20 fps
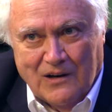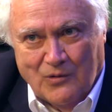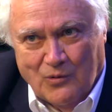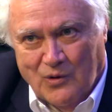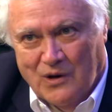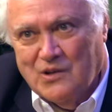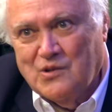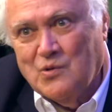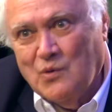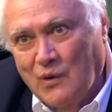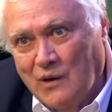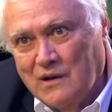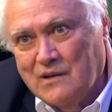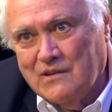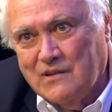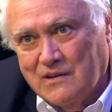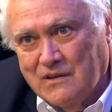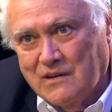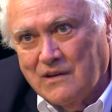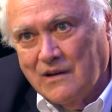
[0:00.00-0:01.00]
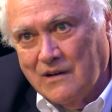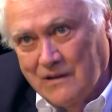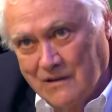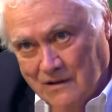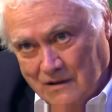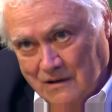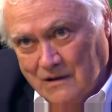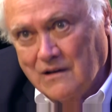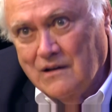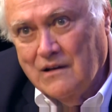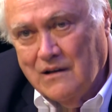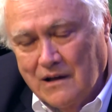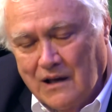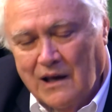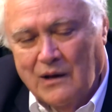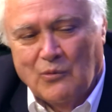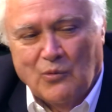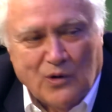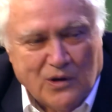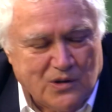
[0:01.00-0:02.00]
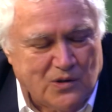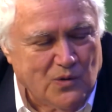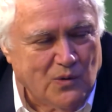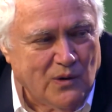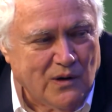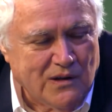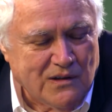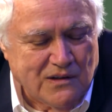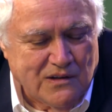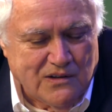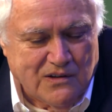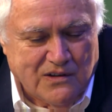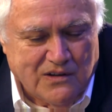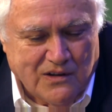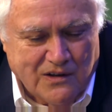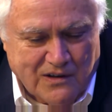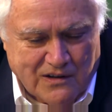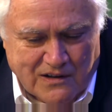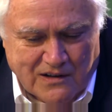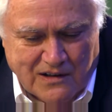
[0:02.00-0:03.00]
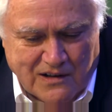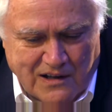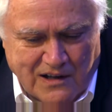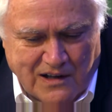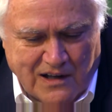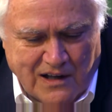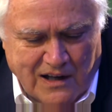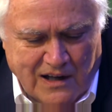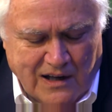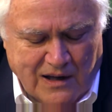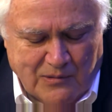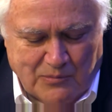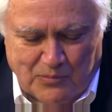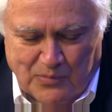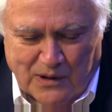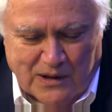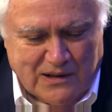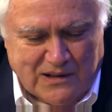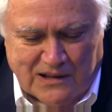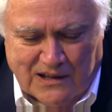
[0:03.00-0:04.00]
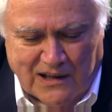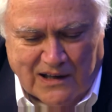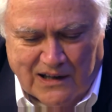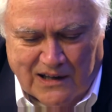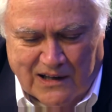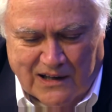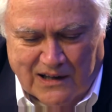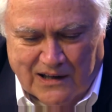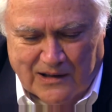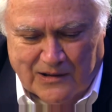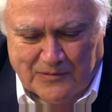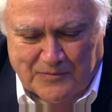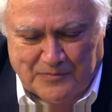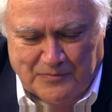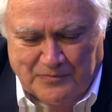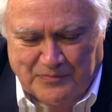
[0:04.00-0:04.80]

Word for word: which ones to and which ones to. But uh,